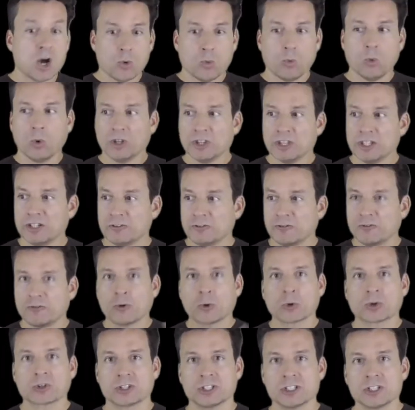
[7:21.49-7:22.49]
when the
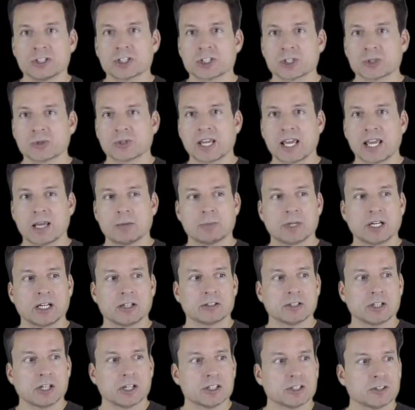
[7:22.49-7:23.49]
fourth issue came
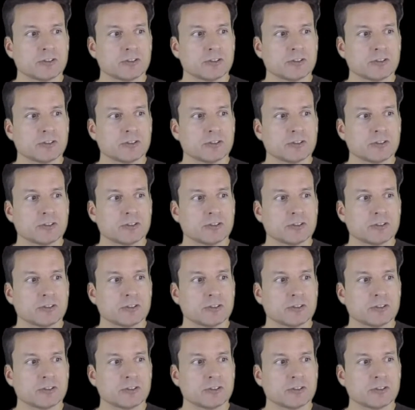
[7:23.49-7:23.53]
out,